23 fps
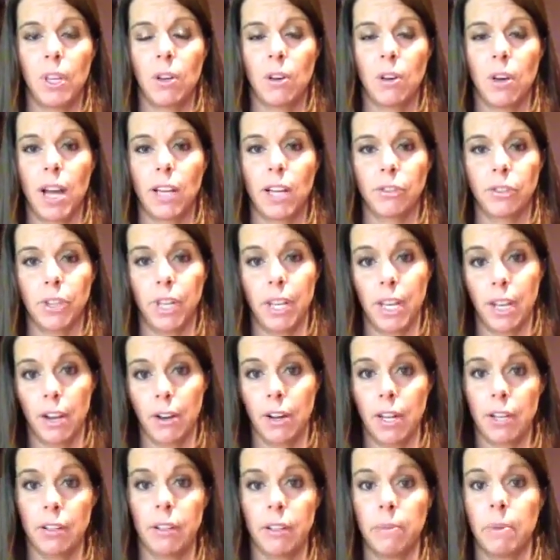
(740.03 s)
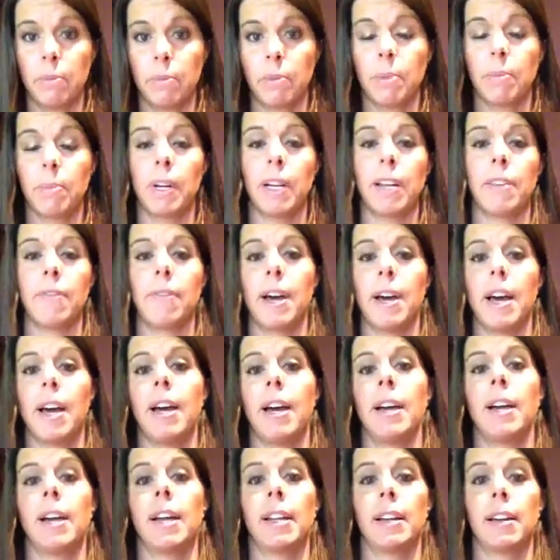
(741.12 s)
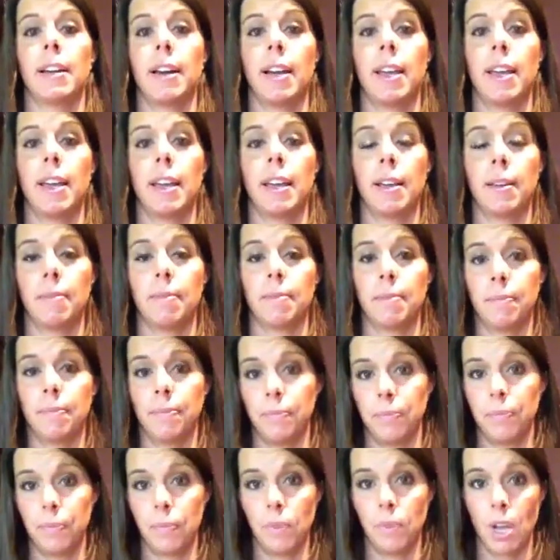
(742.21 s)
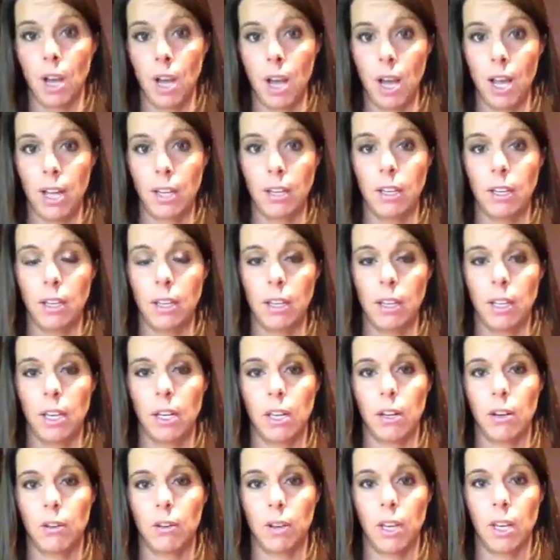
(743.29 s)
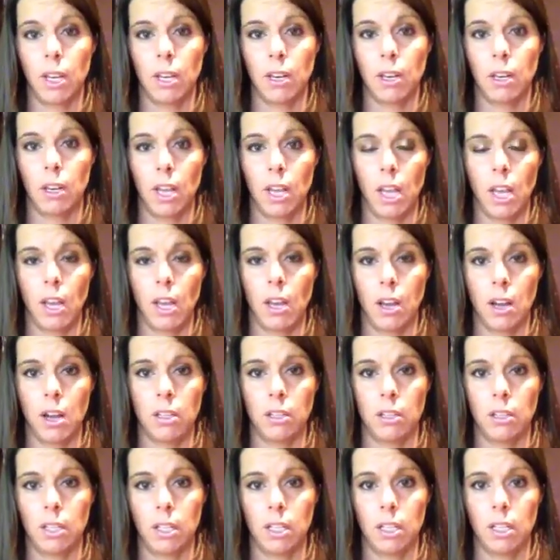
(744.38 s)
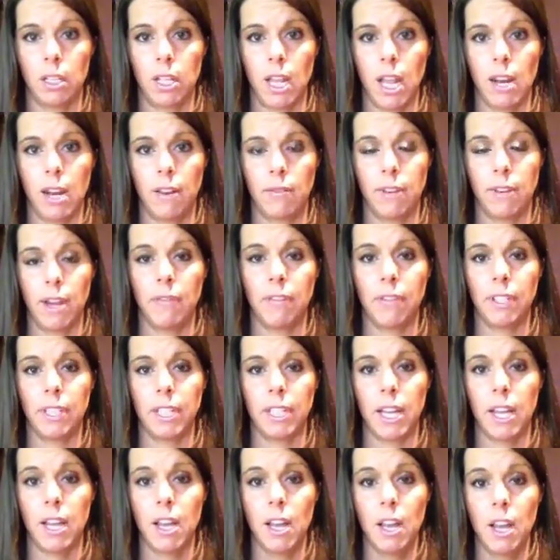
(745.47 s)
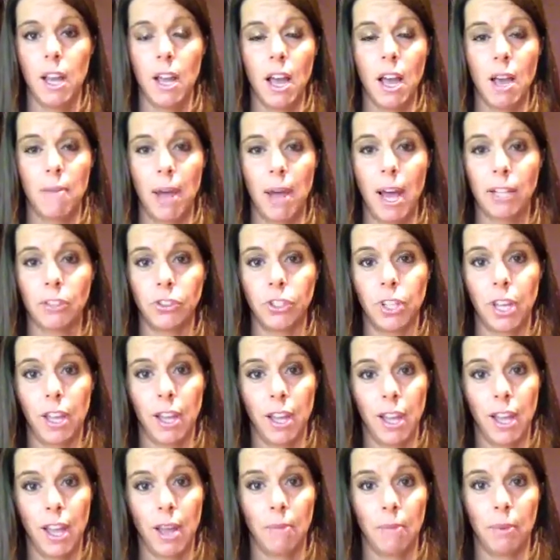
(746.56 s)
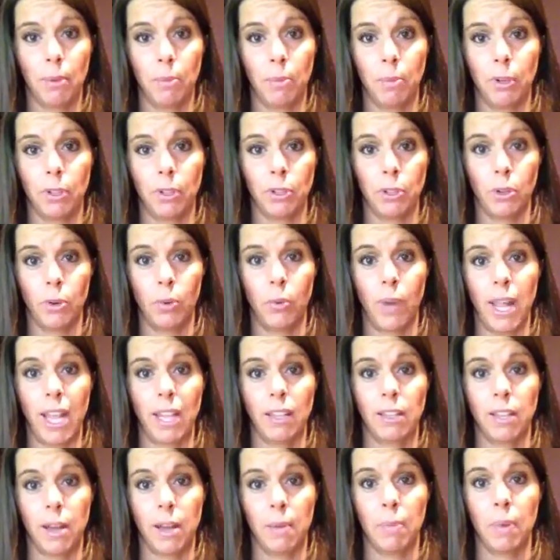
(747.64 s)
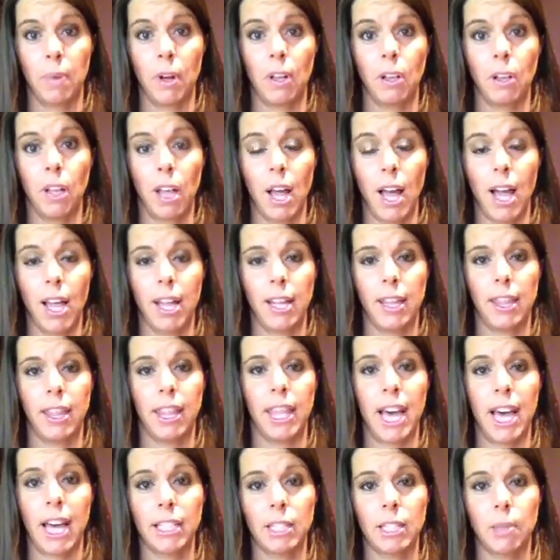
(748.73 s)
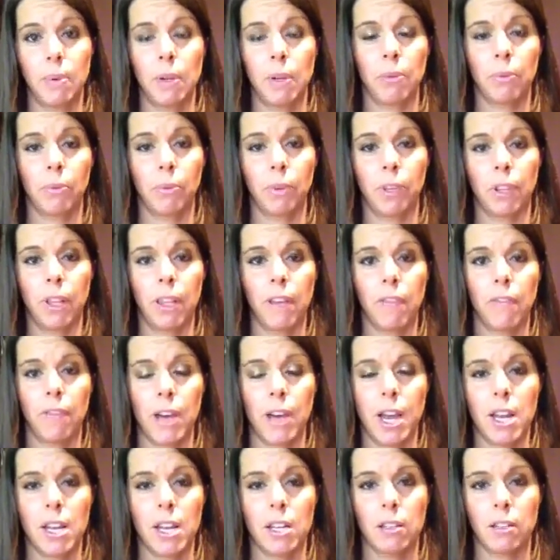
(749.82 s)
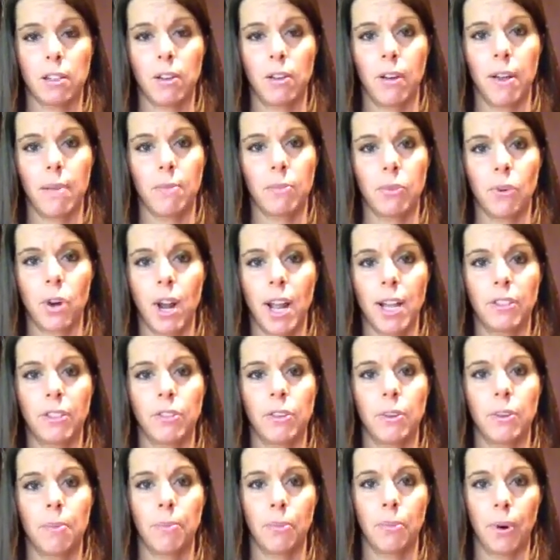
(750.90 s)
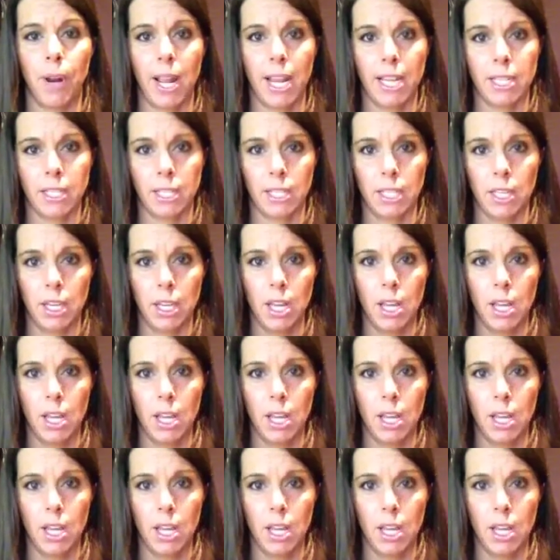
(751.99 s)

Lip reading: actually carrying a little bit more body fat, and I am not in a constant state of deficit, I'm actually able to push the weights up a lot, and that's been really fun. And so I'm trying to embrace